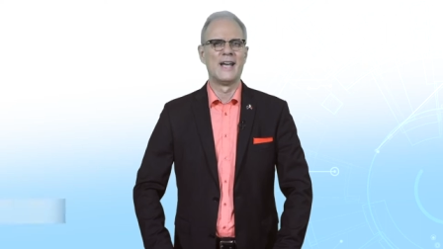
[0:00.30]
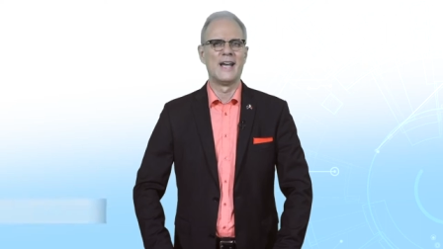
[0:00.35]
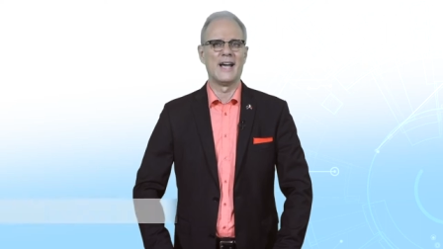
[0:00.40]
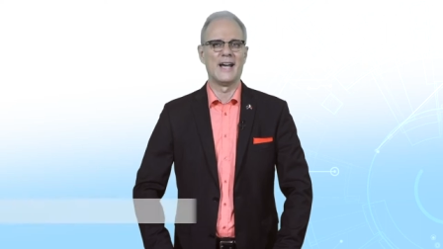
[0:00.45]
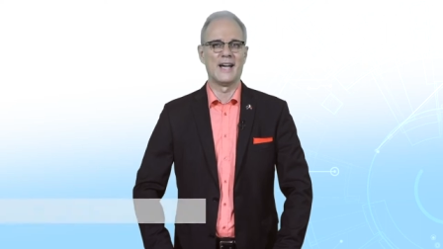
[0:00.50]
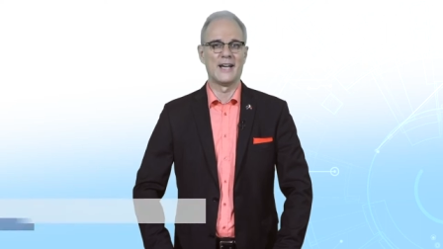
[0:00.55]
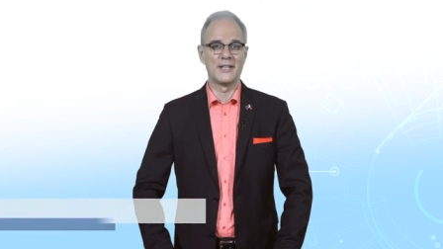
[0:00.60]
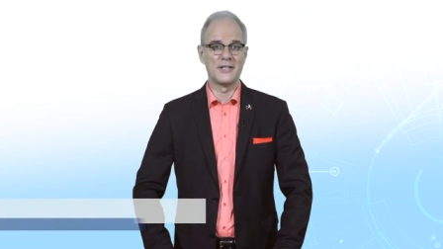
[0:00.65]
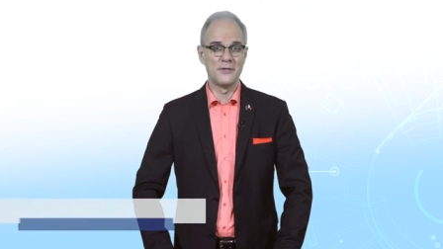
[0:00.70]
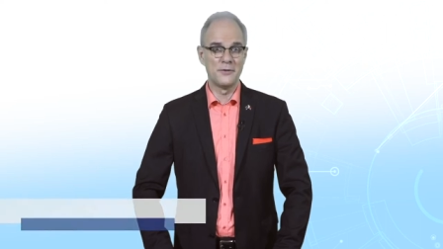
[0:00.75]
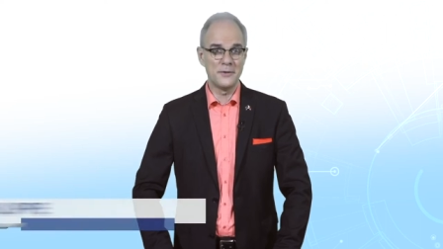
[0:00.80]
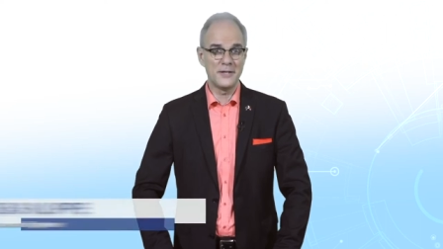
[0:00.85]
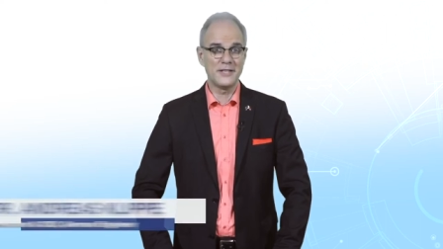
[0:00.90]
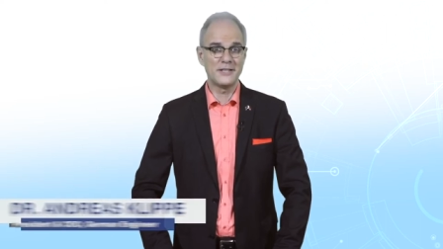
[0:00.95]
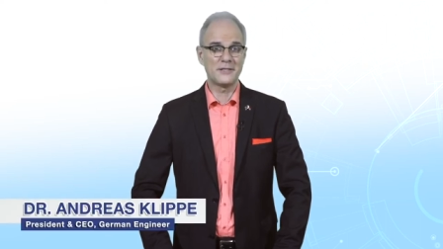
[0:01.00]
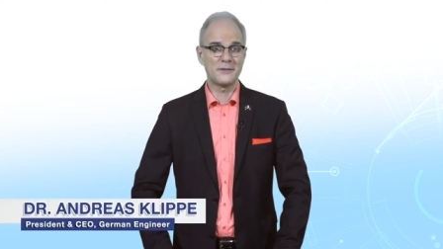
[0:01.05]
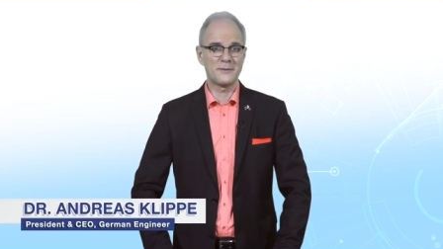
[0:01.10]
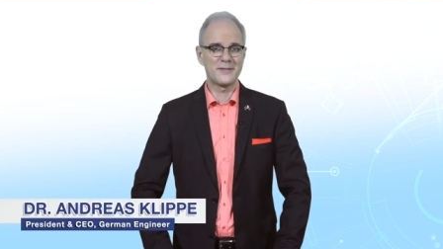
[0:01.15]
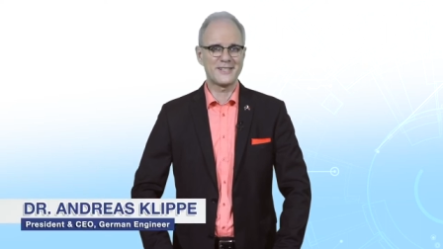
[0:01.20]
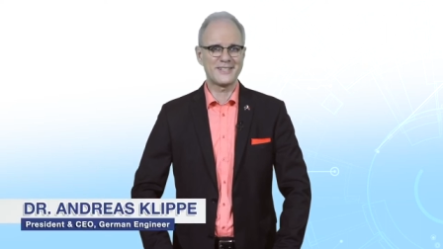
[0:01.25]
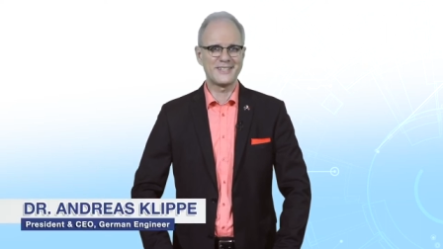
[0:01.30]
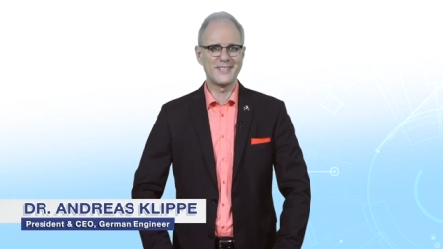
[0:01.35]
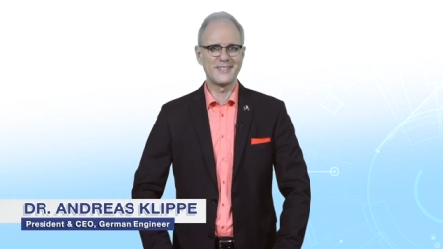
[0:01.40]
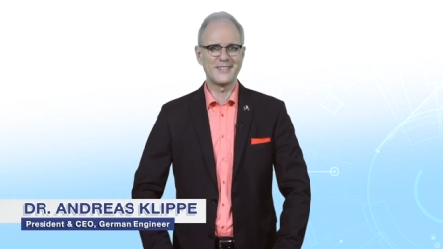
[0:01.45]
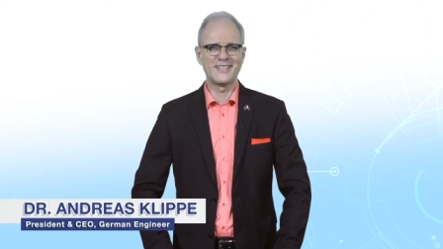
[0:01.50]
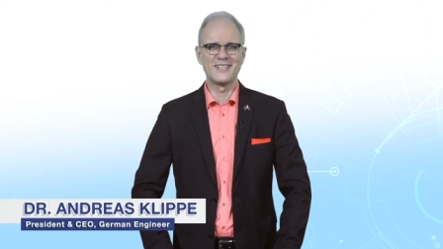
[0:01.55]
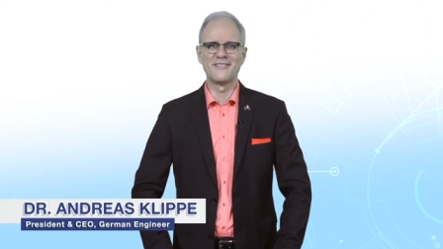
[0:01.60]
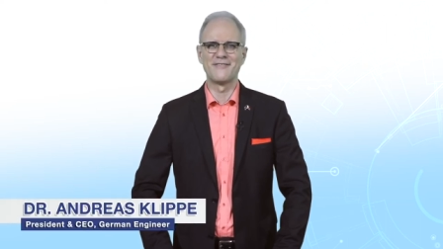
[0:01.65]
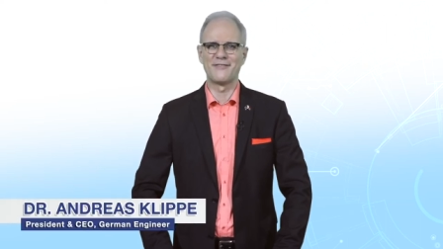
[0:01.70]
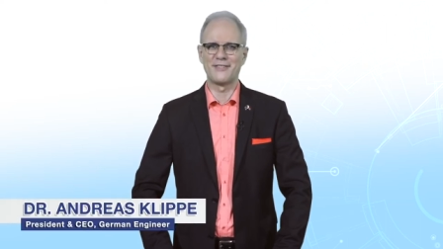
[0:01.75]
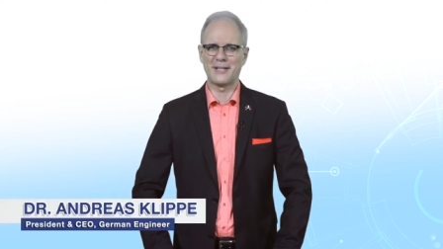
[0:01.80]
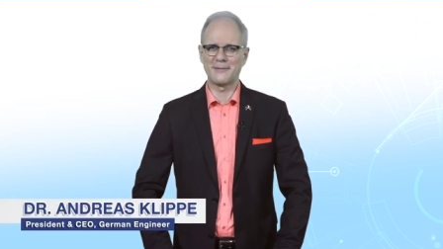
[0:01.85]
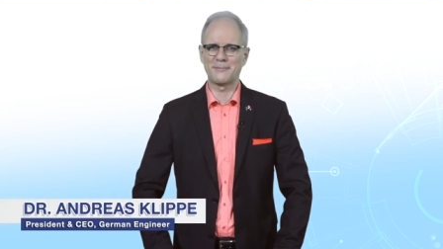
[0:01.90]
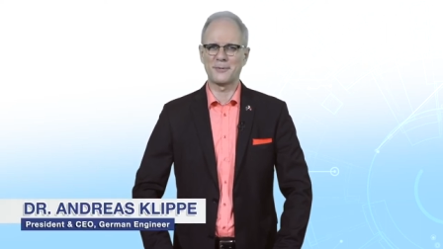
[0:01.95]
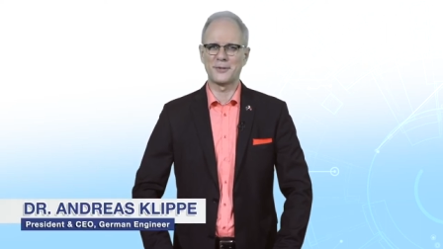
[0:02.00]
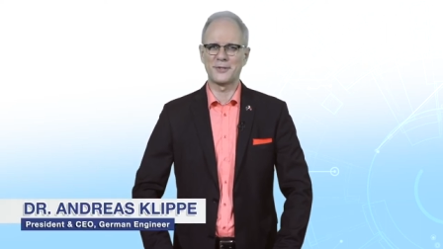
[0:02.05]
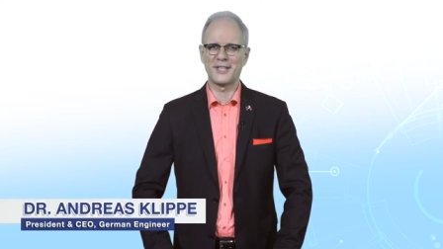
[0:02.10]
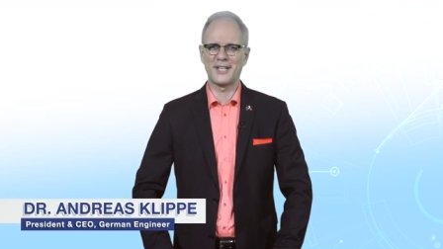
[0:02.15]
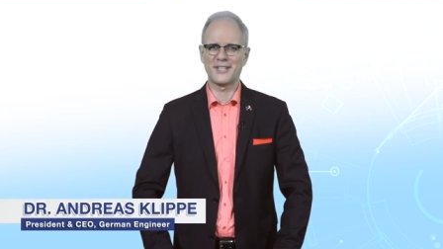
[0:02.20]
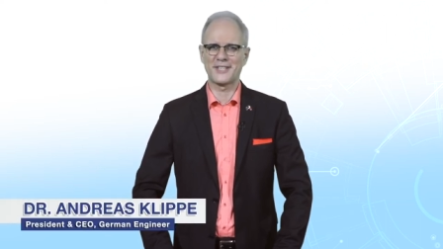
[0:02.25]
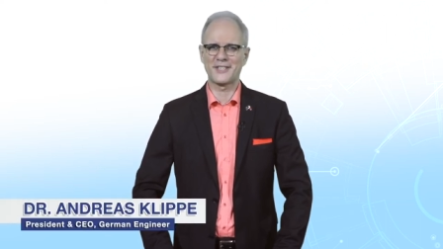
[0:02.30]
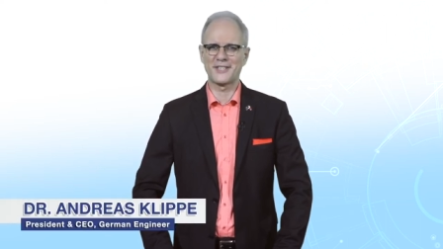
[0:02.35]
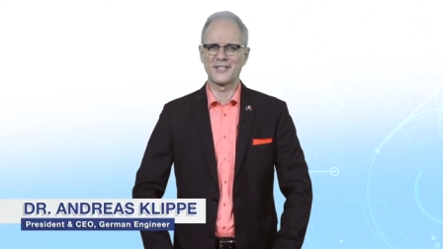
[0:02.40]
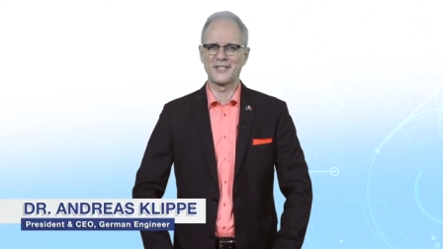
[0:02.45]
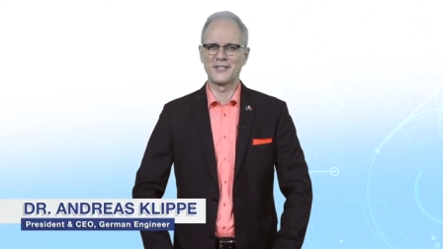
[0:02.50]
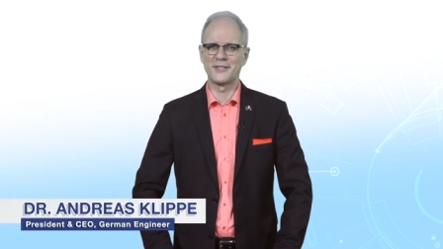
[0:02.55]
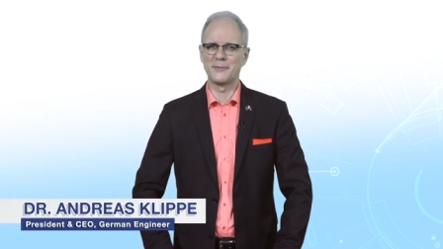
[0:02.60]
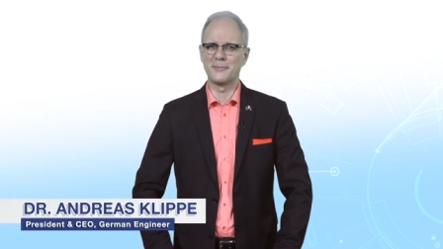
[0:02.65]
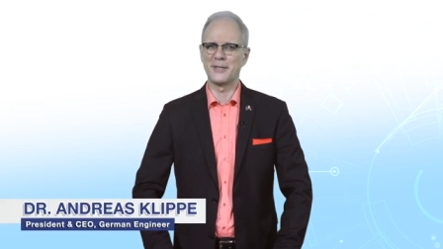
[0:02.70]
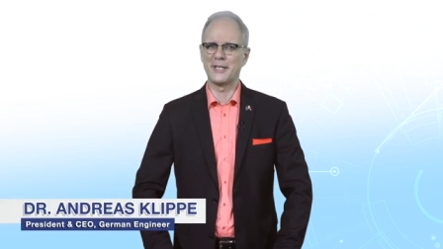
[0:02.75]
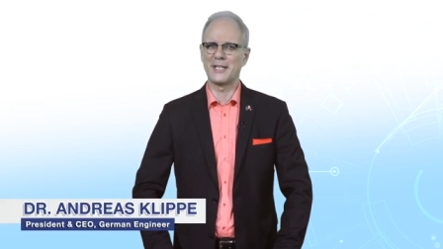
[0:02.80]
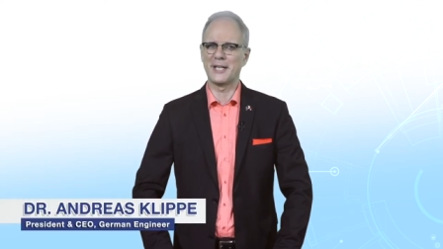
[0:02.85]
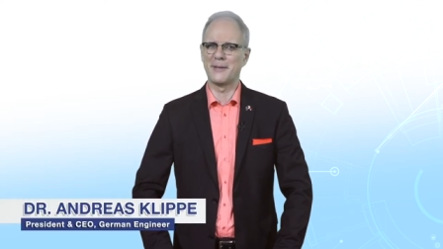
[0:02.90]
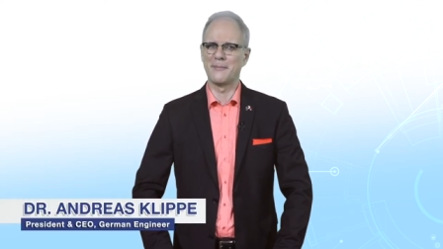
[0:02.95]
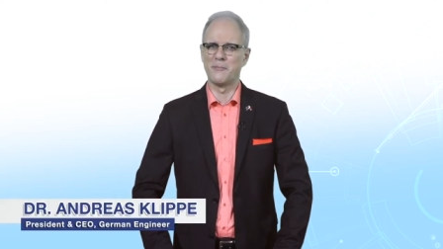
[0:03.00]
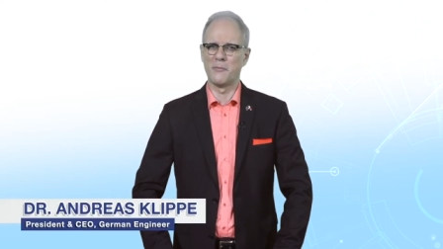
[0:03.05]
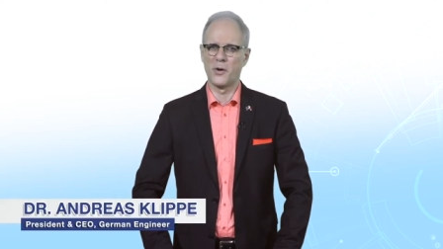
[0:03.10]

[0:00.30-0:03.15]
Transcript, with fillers: Are you interested in flood protection to become